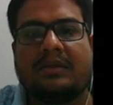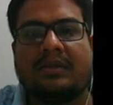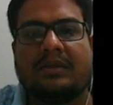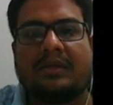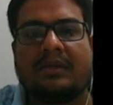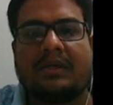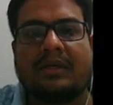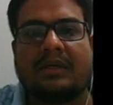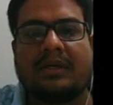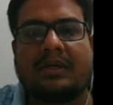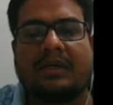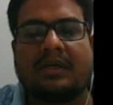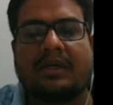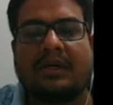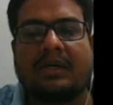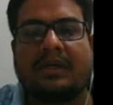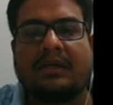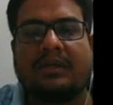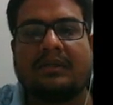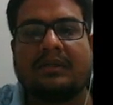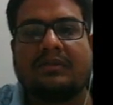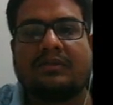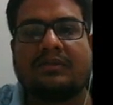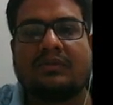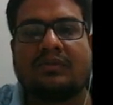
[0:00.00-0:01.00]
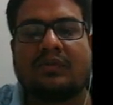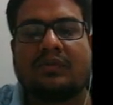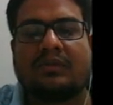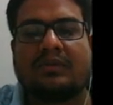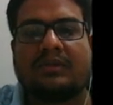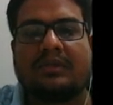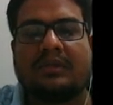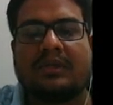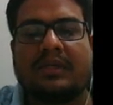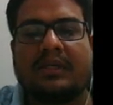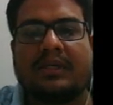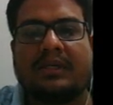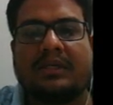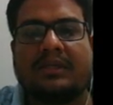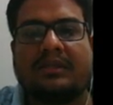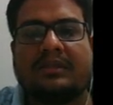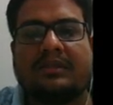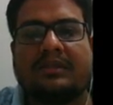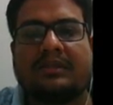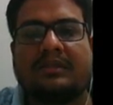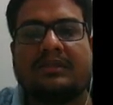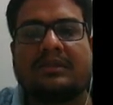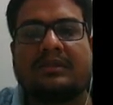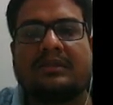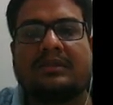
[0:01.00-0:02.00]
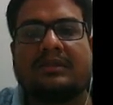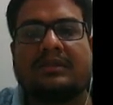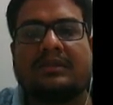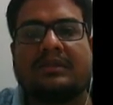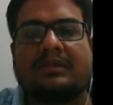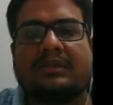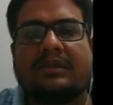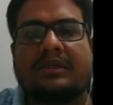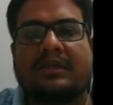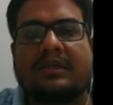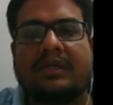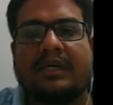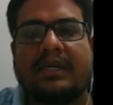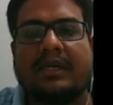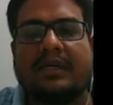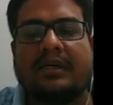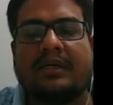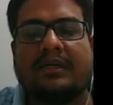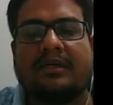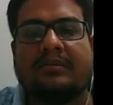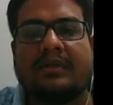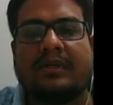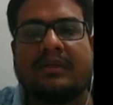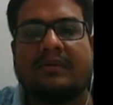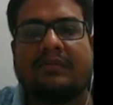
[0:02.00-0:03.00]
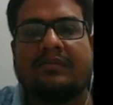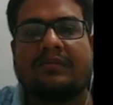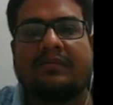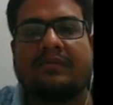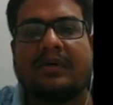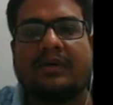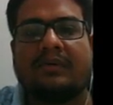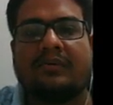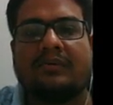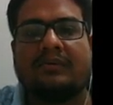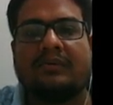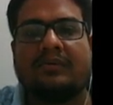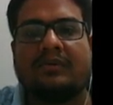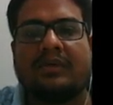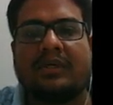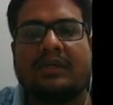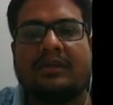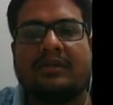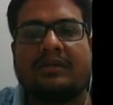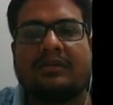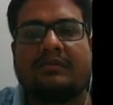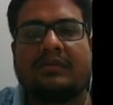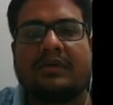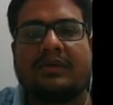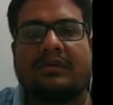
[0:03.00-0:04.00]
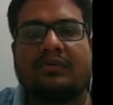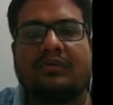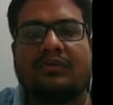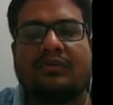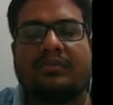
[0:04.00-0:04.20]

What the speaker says: A car is chosen at random and is found to